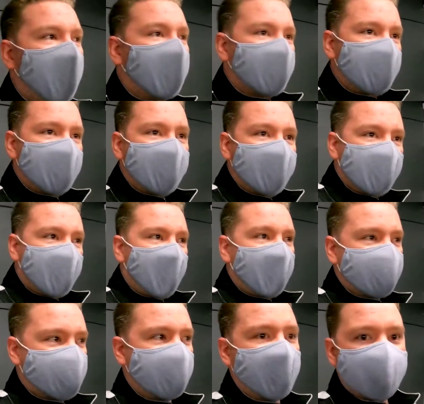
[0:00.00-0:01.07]
while the
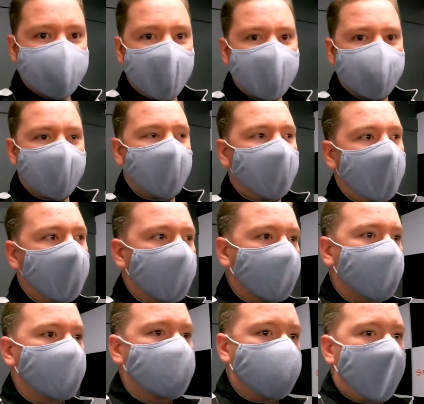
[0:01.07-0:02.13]
upstairs people are out
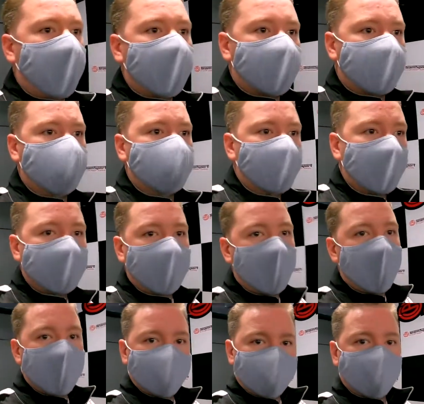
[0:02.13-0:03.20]
on the track, they
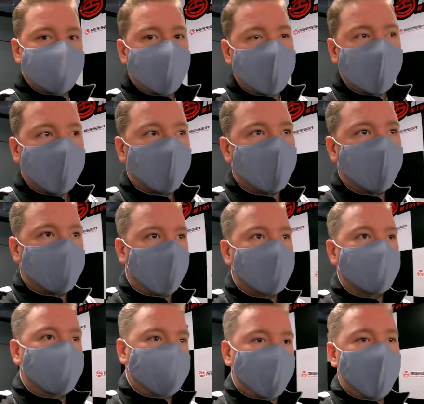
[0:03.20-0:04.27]
get everyone ready on the
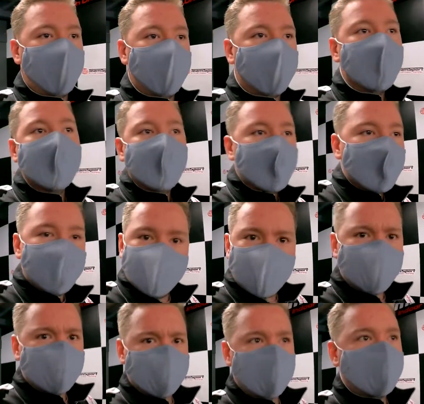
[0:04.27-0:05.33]
bottom floor.
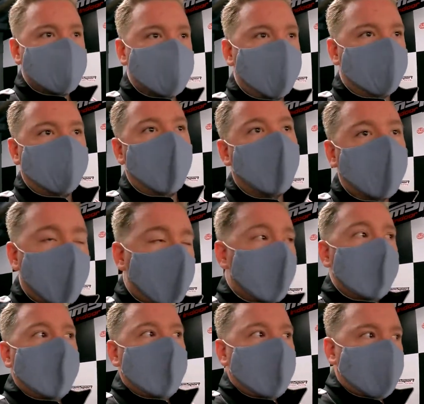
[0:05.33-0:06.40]
Never seen this before, but
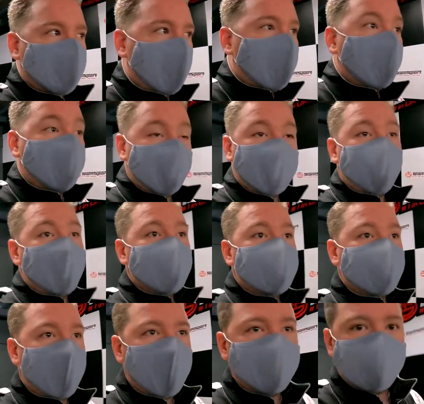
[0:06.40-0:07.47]
mainly
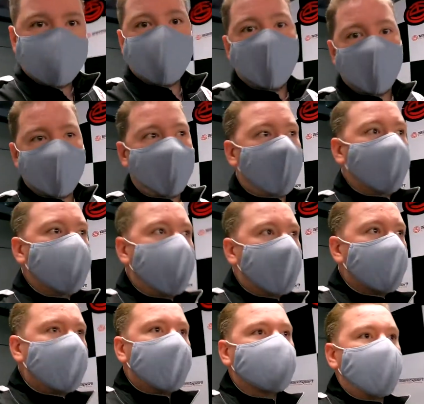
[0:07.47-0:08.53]
because every time I come
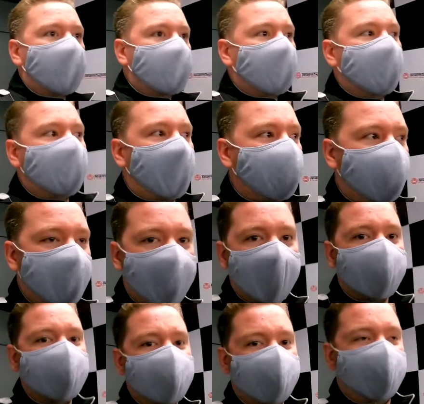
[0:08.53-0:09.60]
here there's only roughly
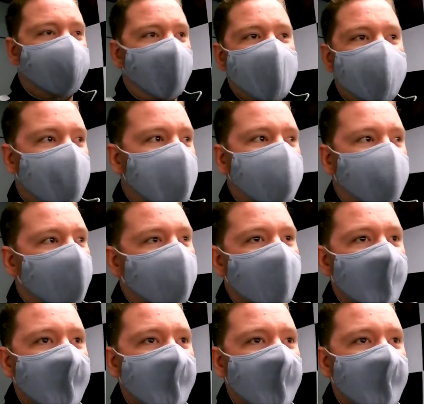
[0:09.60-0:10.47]
about 3 people,